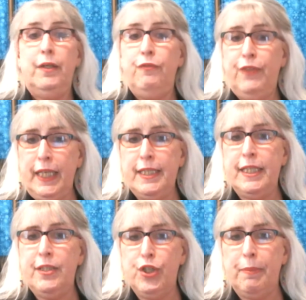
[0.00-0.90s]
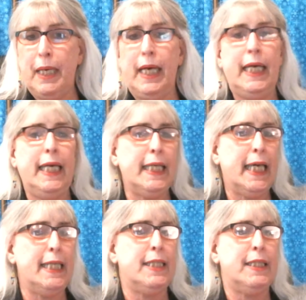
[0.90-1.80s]
Venus in Gemini
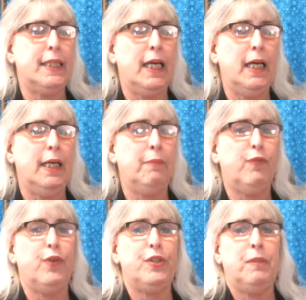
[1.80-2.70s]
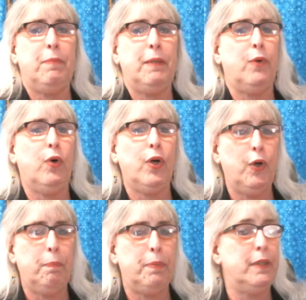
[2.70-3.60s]
indicates a time for us to be more
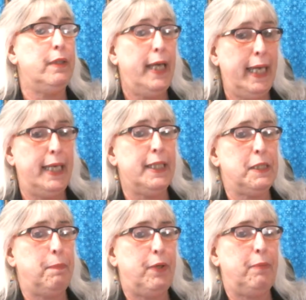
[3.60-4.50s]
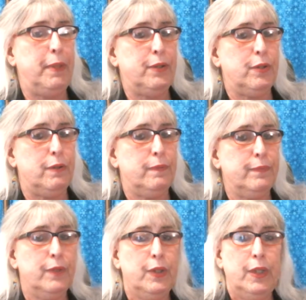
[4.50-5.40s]
open and experimental.
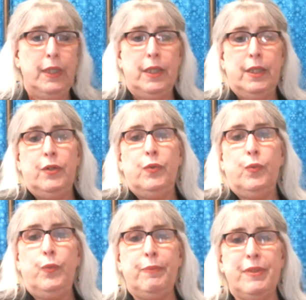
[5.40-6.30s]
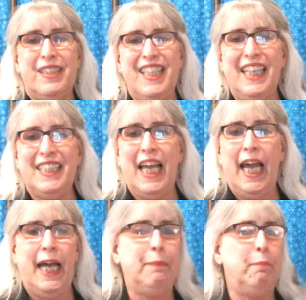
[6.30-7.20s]
Seek to
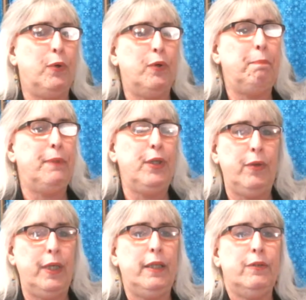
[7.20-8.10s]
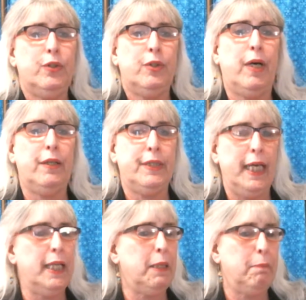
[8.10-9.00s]
add more beauty to our
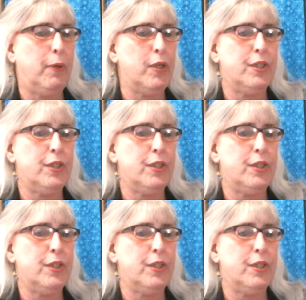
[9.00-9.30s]
daily life.